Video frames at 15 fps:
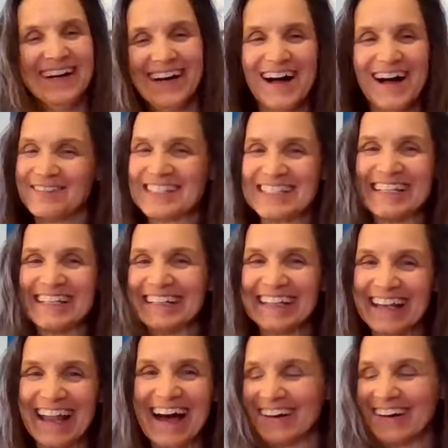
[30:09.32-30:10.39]
I'm singing it
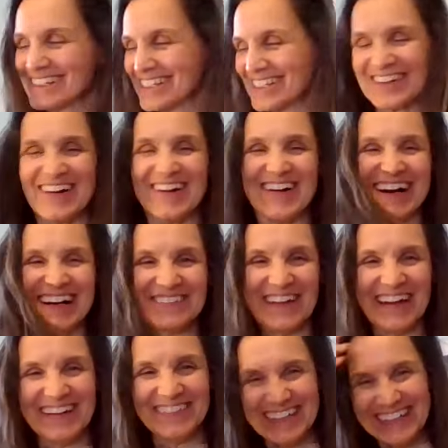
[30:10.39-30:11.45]
loud and strong,
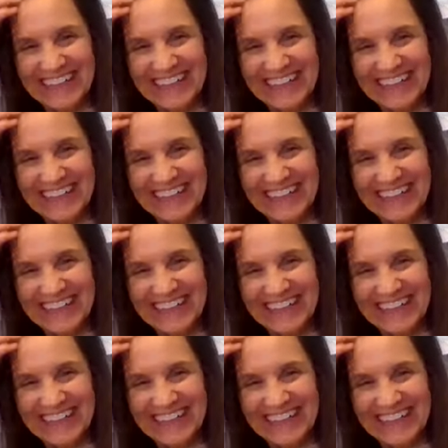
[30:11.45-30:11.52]
baby.